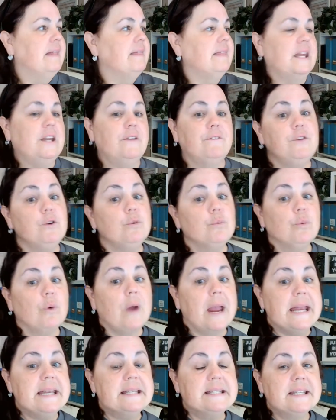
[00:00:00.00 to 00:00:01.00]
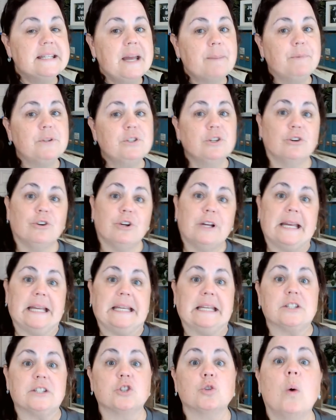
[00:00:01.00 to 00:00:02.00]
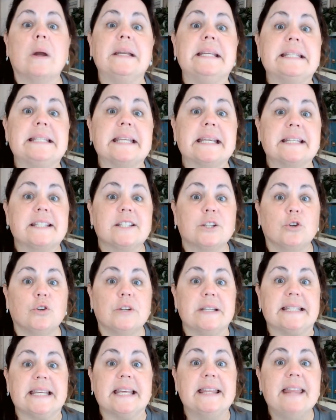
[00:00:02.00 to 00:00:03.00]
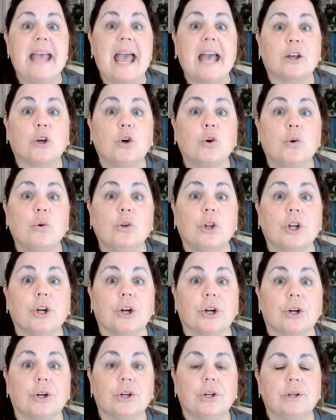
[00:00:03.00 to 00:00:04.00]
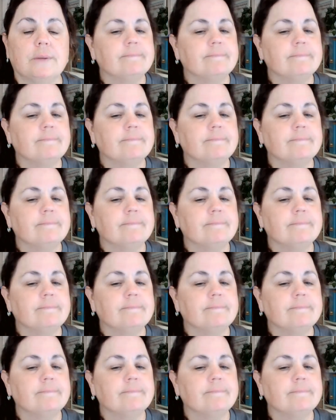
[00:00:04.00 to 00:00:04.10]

Then if you raise it up a degree and it's 26 degrees in that cooler,